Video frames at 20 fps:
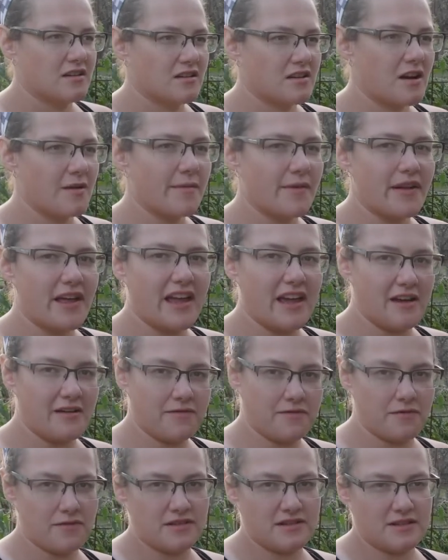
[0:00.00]
a couple
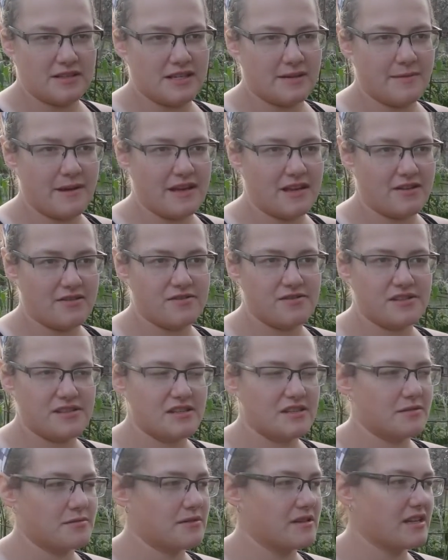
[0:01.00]
handfuls of tomatoes
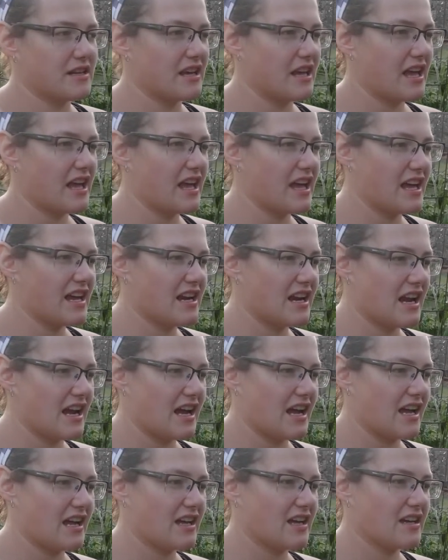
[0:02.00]
this week, and
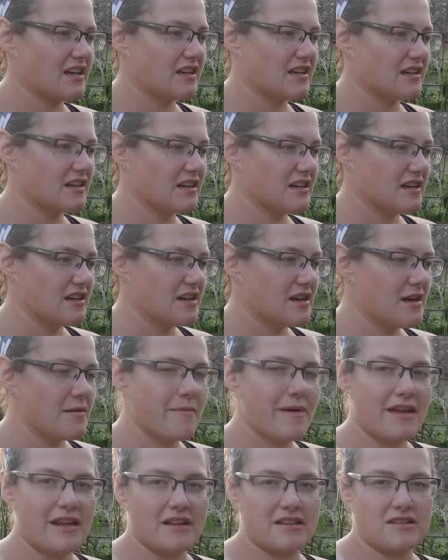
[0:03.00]
I
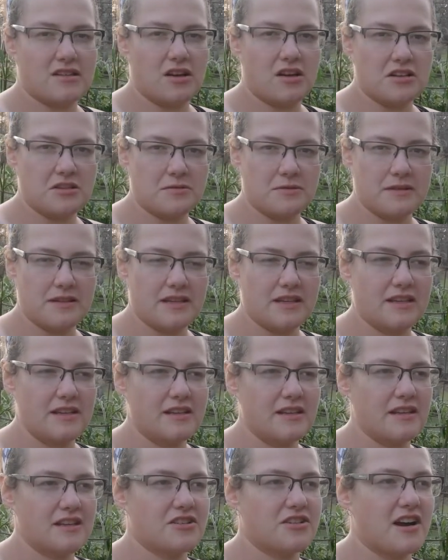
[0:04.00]
made a sauce with
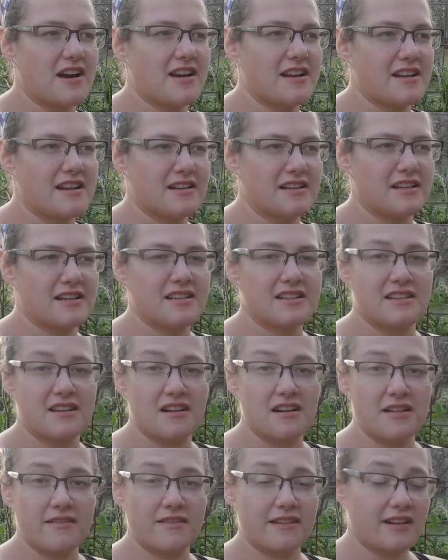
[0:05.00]
it and tried it in the
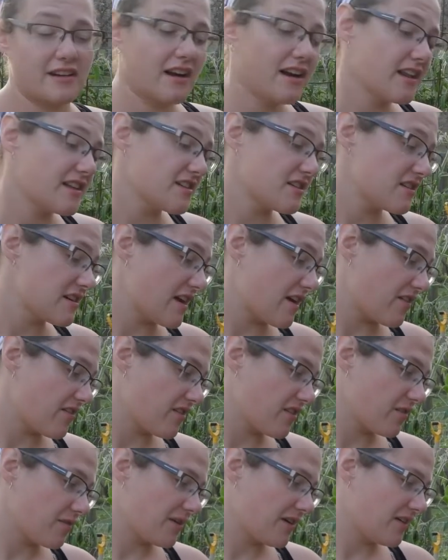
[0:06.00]
sun oven, and it turned out
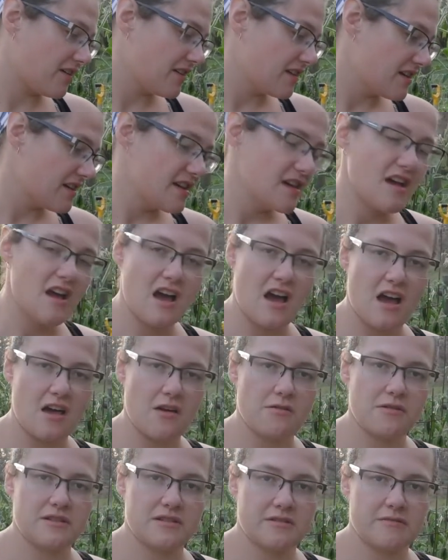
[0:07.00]
really well.
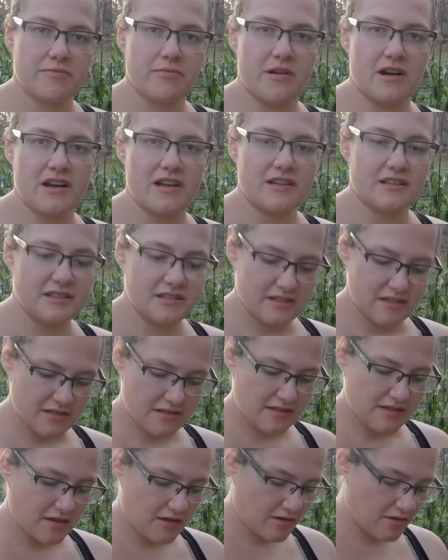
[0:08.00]
I was surprised.
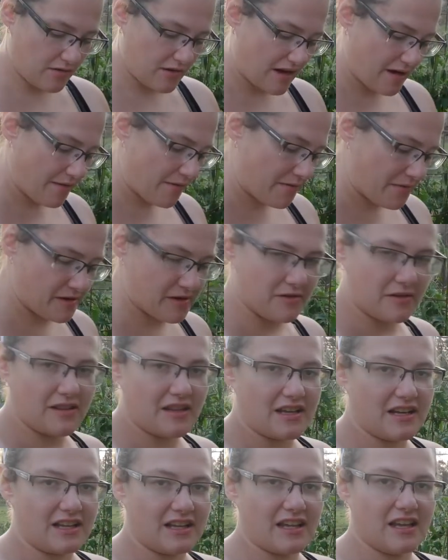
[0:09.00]
So I will be doing
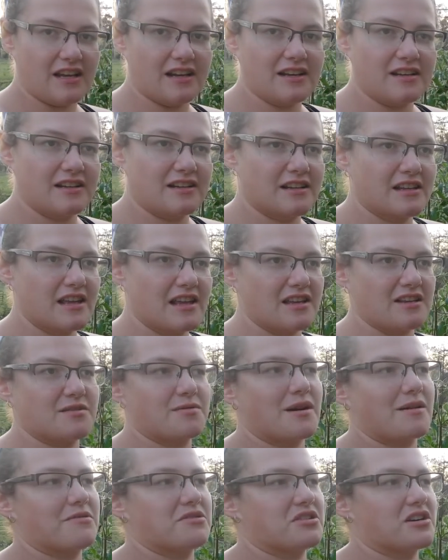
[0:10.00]
that again and
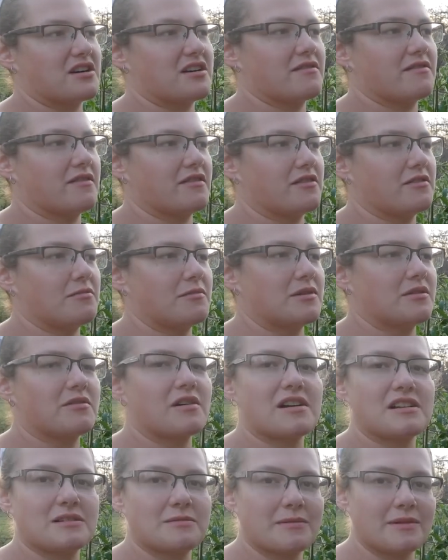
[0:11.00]
probably trying to film a
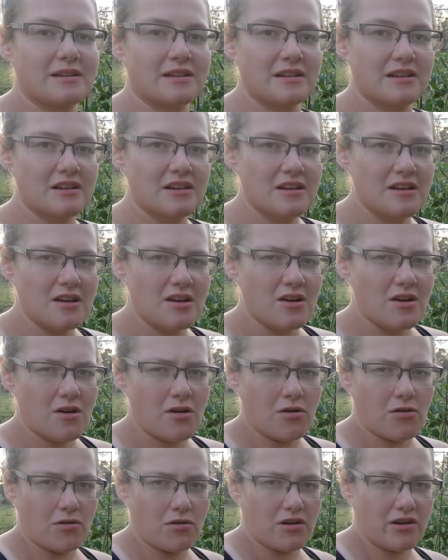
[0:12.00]
recipe
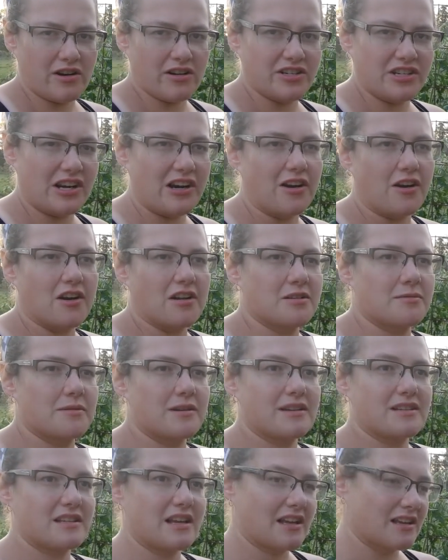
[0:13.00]
or share a recipe,
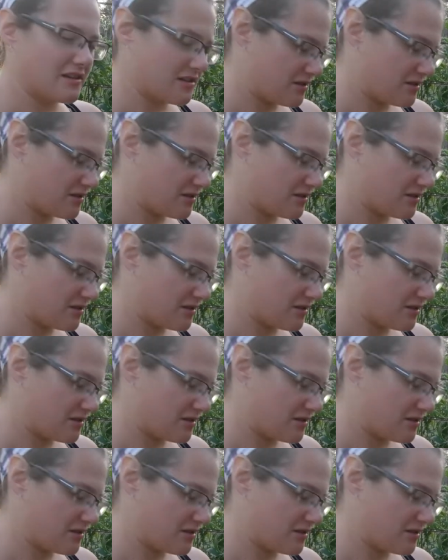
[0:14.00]
because that